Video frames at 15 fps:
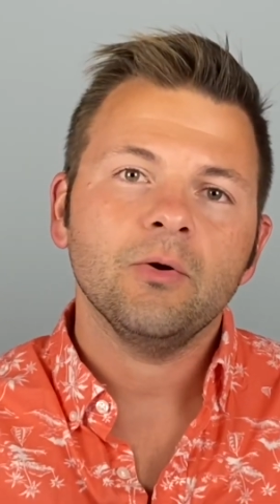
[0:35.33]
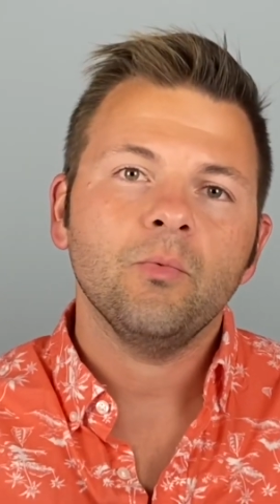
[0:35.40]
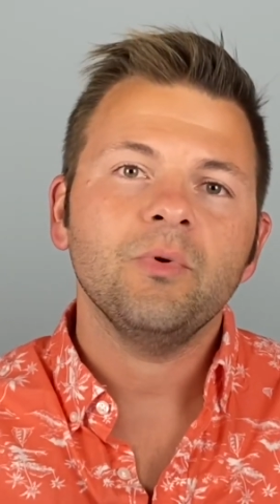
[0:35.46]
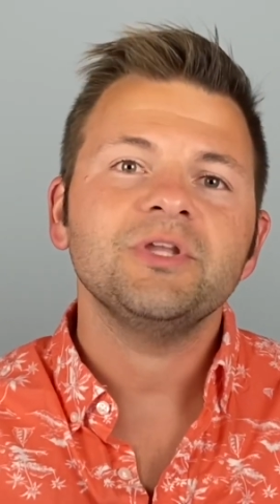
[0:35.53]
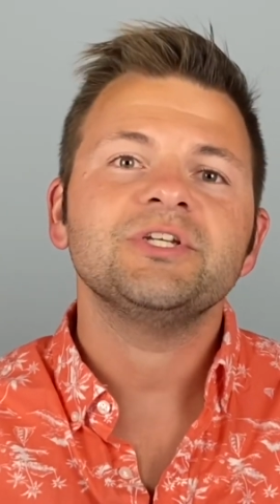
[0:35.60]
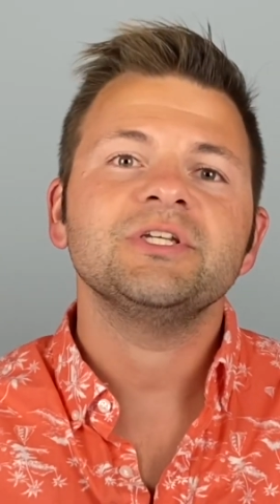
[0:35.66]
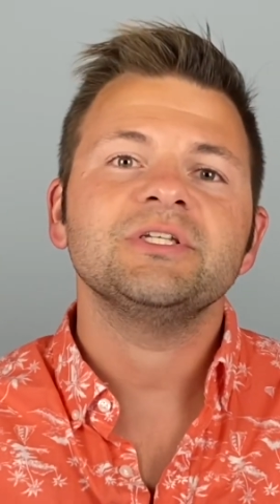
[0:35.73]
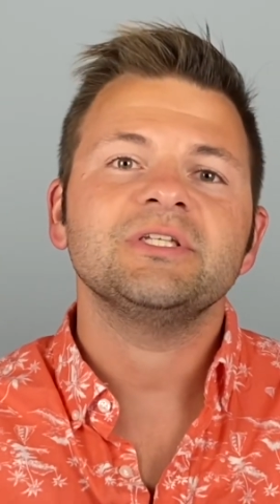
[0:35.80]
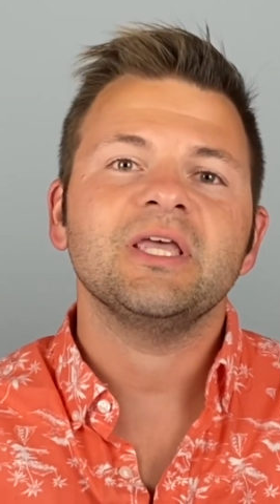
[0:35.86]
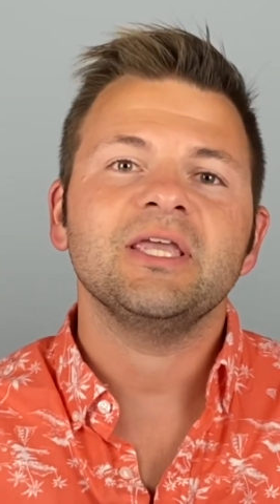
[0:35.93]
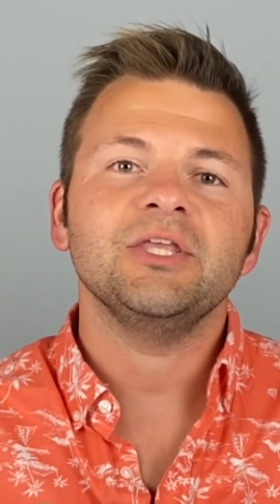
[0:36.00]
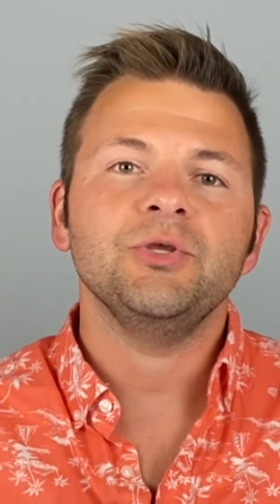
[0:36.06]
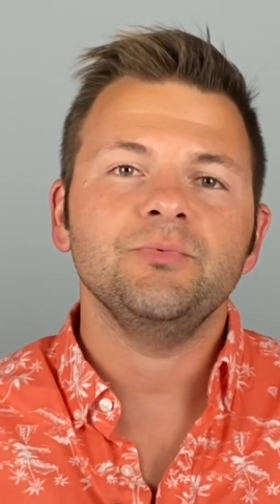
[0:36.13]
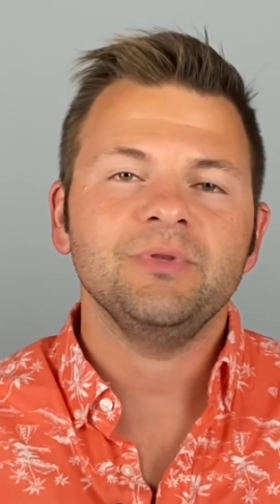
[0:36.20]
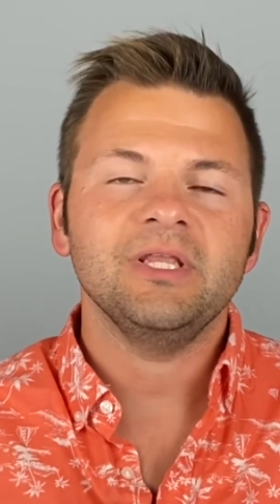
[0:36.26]
which is a
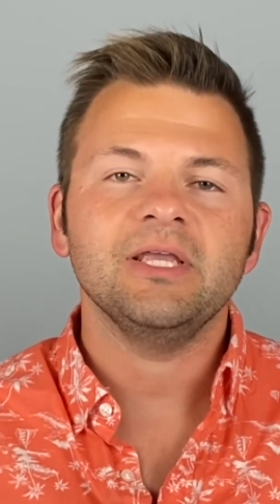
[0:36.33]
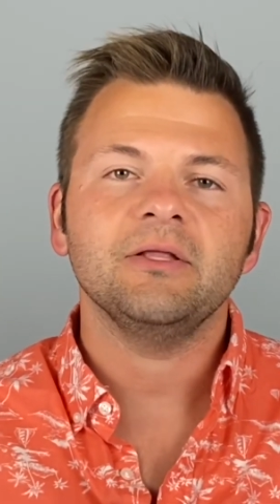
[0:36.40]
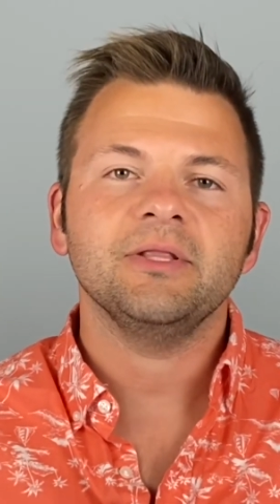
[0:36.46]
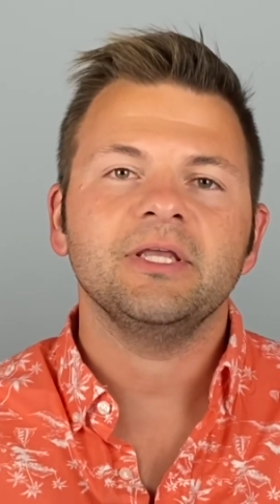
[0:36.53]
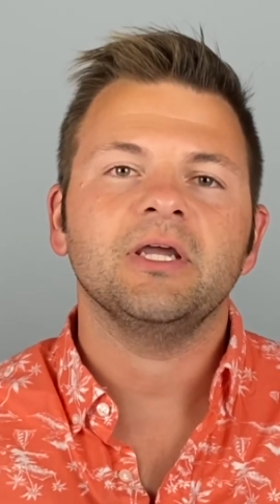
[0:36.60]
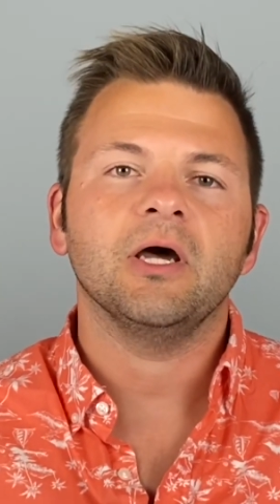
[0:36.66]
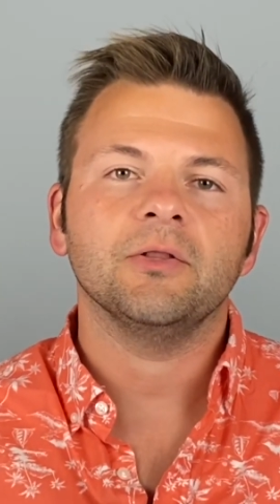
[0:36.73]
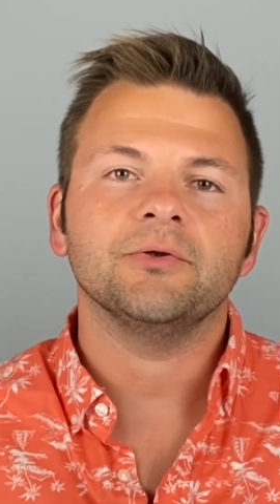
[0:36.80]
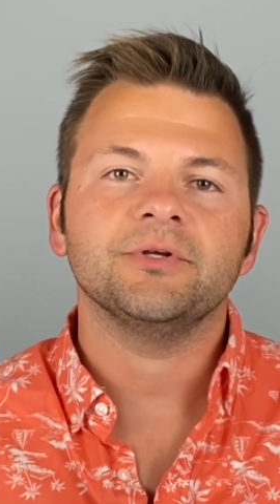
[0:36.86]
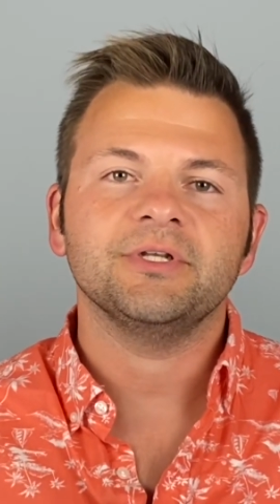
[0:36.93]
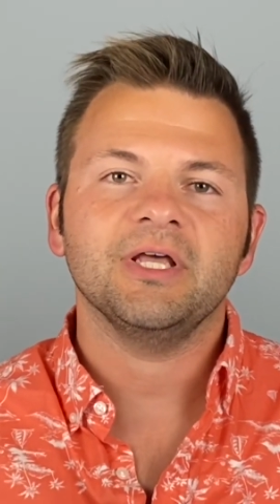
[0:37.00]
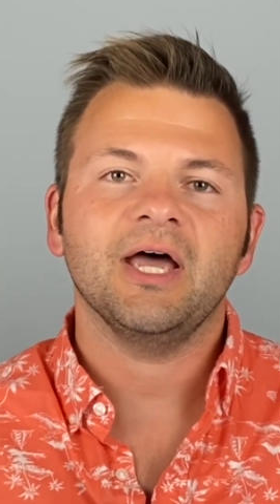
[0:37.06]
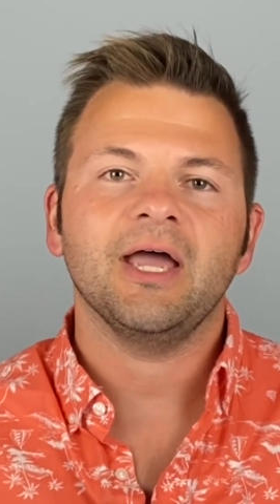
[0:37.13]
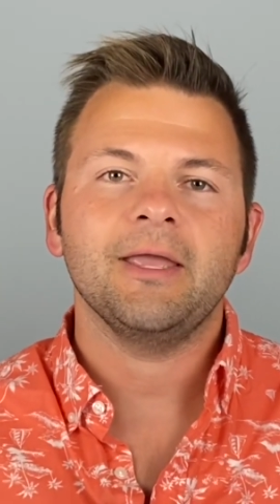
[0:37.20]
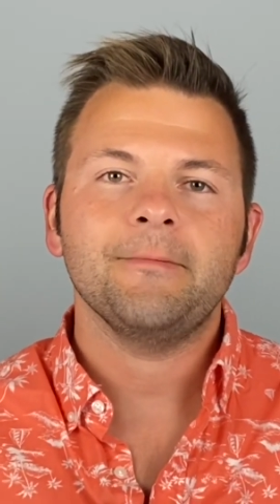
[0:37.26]
uniquely colored
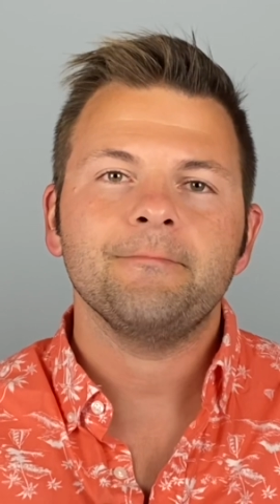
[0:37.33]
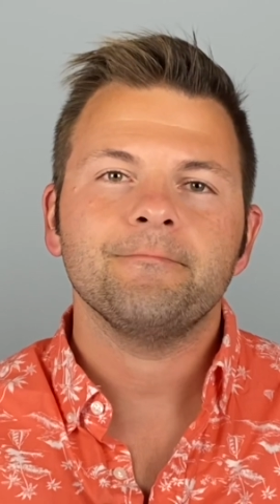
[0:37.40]
die.